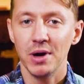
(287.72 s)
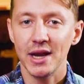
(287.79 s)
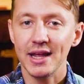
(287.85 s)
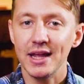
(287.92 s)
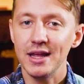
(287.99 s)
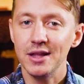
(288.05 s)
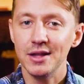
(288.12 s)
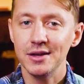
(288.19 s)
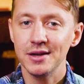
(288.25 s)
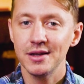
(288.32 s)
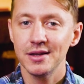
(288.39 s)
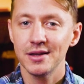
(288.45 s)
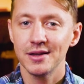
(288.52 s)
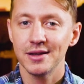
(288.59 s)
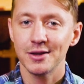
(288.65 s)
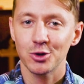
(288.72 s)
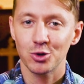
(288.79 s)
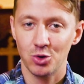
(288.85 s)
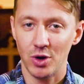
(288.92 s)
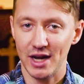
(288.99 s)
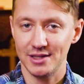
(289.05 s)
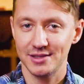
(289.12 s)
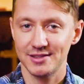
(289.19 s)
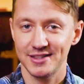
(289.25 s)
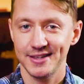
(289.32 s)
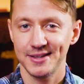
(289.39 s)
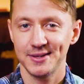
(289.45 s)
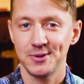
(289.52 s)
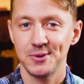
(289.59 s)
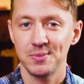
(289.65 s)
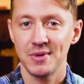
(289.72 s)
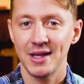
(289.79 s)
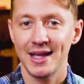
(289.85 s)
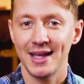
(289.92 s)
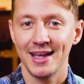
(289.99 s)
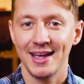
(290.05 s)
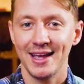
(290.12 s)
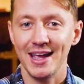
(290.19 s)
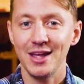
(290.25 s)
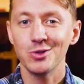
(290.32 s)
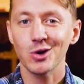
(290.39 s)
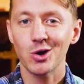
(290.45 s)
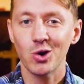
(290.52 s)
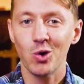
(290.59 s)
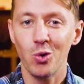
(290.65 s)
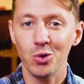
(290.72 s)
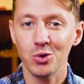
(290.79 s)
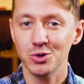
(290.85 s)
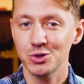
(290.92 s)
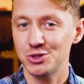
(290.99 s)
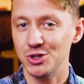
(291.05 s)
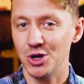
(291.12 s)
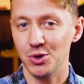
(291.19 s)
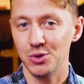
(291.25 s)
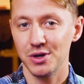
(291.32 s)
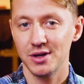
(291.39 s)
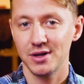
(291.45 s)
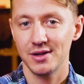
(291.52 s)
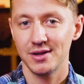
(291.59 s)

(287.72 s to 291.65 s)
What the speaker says: But in Christ, in the cornerstone,